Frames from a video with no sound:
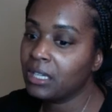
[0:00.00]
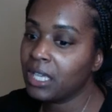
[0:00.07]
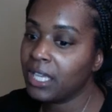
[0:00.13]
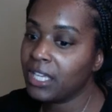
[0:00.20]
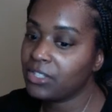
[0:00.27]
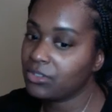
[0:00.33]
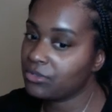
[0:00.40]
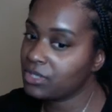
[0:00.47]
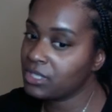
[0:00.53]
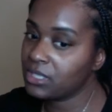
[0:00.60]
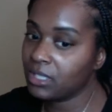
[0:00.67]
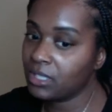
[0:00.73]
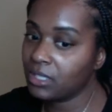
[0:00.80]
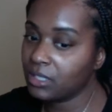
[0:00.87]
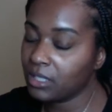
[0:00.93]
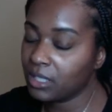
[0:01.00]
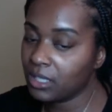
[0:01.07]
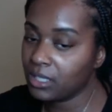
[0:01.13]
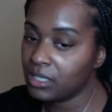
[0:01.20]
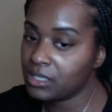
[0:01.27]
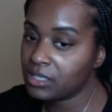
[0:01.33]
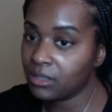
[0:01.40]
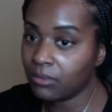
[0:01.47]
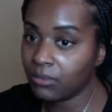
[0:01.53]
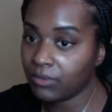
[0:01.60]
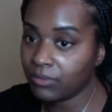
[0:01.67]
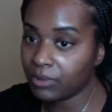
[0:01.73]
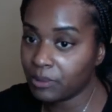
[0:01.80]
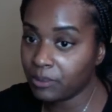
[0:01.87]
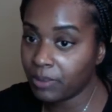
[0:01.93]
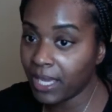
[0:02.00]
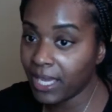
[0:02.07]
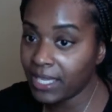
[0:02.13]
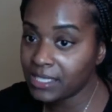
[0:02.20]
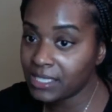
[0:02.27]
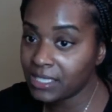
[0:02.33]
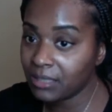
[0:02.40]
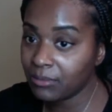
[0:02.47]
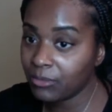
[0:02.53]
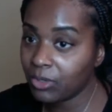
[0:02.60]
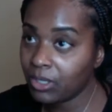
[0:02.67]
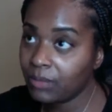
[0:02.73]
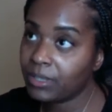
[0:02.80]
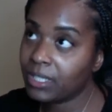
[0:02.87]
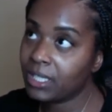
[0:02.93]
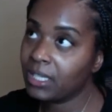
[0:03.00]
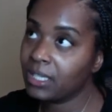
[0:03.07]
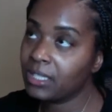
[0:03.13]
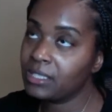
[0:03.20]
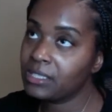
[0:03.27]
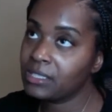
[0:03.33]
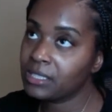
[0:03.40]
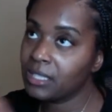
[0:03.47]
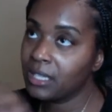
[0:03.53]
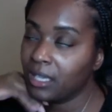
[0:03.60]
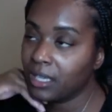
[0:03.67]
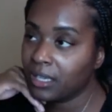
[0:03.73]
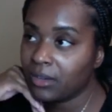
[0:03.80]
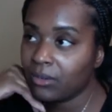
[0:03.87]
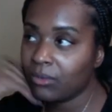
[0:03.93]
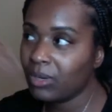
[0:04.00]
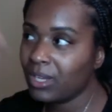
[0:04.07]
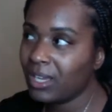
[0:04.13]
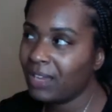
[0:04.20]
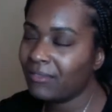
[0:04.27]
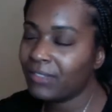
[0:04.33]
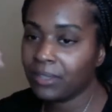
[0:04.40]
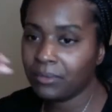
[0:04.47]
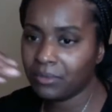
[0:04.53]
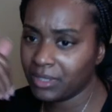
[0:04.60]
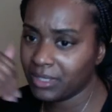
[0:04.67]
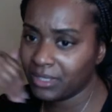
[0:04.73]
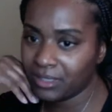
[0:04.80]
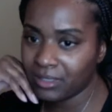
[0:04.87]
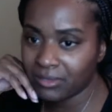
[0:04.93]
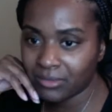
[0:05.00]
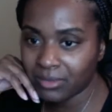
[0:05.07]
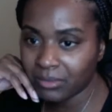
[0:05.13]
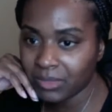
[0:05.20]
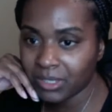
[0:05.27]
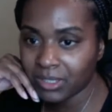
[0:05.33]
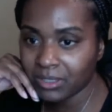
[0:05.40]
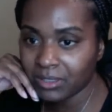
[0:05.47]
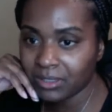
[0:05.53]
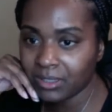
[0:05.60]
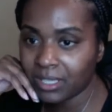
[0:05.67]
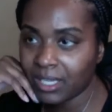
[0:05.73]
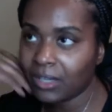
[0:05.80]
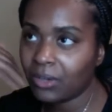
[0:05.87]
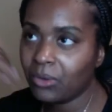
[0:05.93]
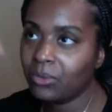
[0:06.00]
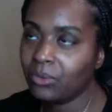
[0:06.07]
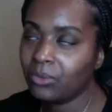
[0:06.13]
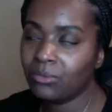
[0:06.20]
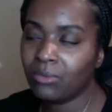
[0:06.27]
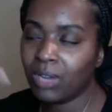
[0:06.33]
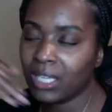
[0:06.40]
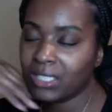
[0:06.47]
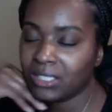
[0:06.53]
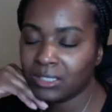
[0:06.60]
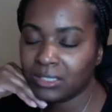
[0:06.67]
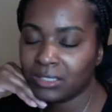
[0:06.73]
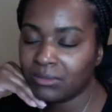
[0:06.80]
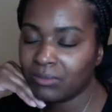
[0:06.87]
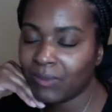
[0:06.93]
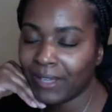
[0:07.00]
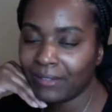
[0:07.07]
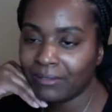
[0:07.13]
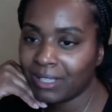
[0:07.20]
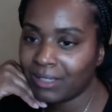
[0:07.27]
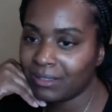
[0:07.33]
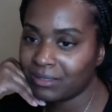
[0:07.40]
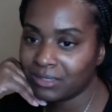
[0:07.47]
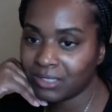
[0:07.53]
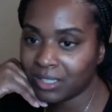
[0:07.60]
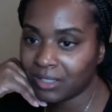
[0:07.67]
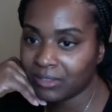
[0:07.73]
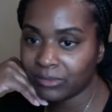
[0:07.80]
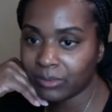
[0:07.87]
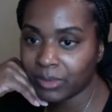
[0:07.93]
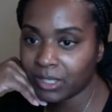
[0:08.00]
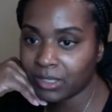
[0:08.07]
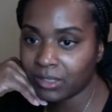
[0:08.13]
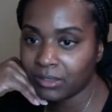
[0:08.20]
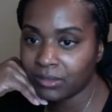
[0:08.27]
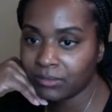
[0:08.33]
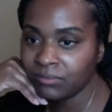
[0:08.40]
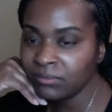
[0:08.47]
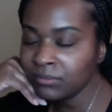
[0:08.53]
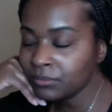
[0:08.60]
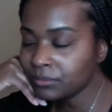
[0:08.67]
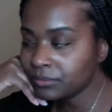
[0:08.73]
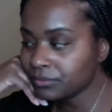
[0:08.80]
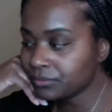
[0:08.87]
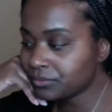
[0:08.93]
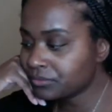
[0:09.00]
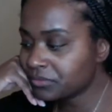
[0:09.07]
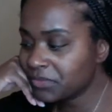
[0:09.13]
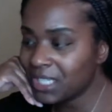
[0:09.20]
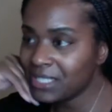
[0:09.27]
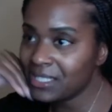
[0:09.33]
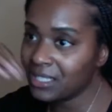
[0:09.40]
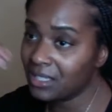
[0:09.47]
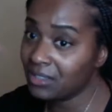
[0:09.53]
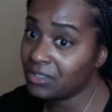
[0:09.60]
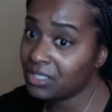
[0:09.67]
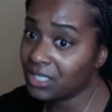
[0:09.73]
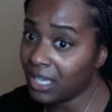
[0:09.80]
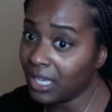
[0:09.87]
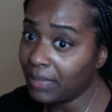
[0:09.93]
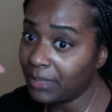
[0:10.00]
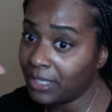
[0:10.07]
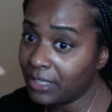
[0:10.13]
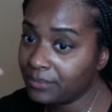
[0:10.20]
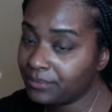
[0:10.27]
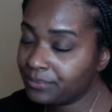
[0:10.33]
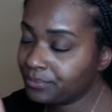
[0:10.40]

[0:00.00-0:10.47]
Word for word: interested in someone from the past anymore because what have they really done for me? Like who why should why do they deserve me? That's the energy I'm in.